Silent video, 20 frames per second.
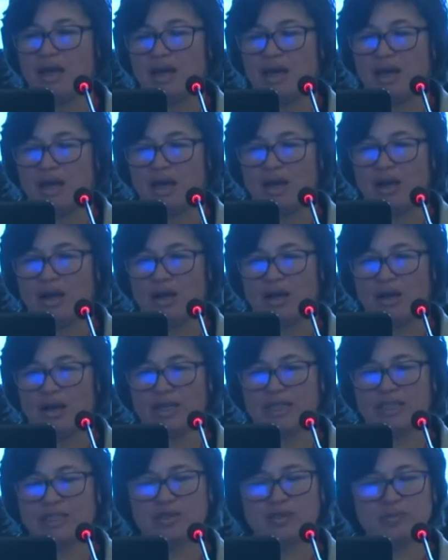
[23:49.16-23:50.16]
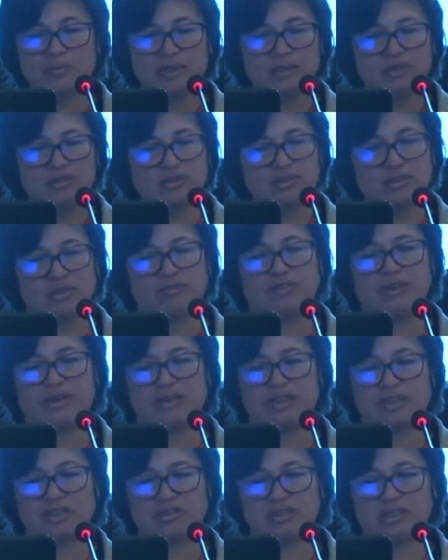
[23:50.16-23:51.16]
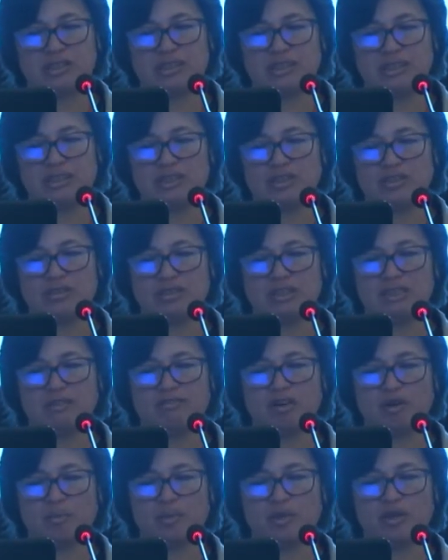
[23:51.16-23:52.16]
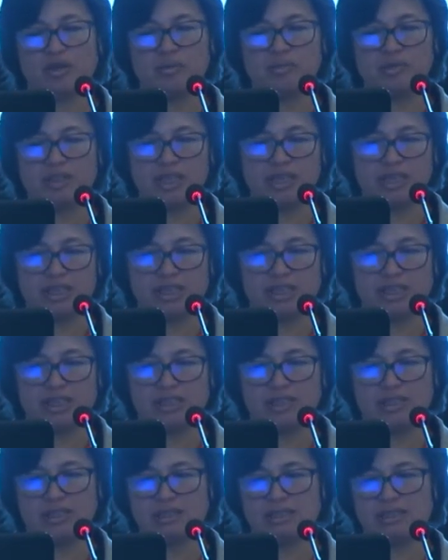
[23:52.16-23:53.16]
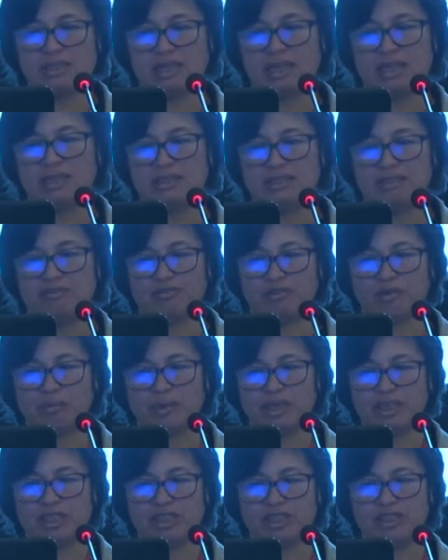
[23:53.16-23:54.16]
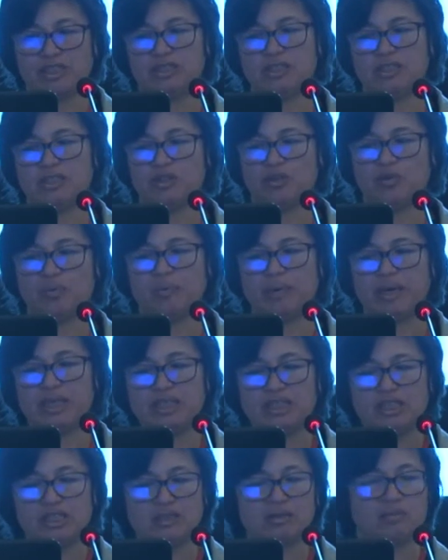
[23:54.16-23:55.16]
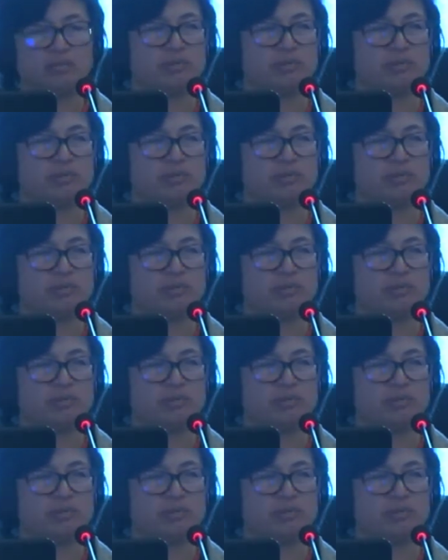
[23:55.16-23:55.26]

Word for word: Uh, it could be also very interesting to develop communication and information to patients, but